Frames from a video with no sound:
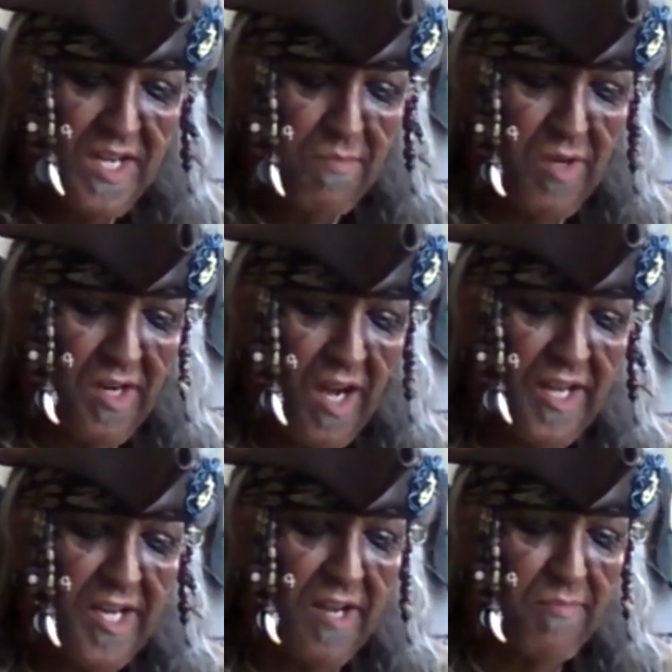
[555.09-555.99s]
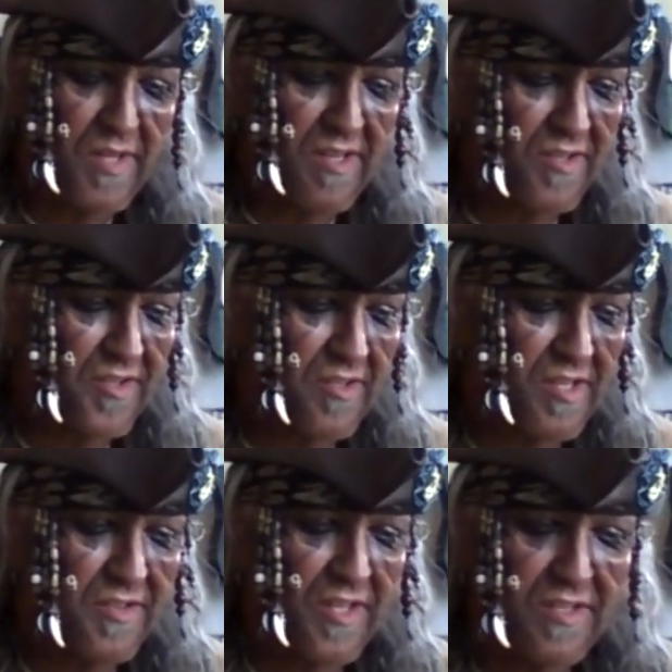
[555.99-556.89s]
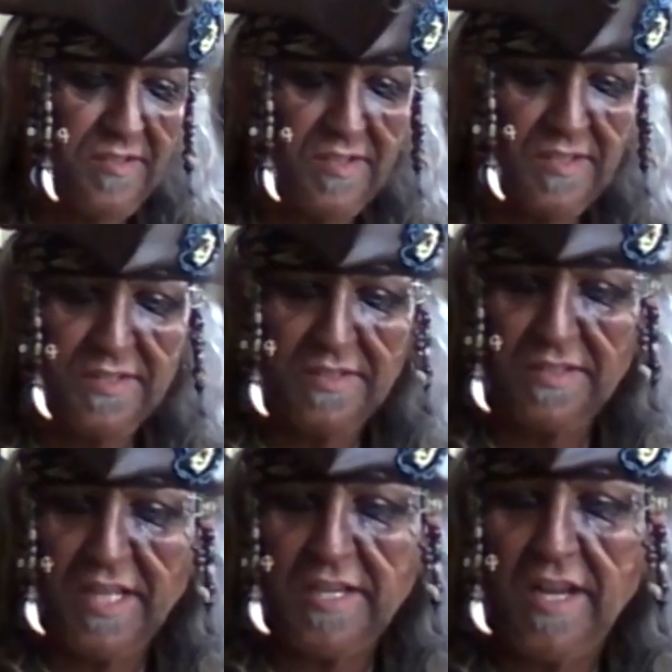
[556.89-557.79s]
but I came there in the late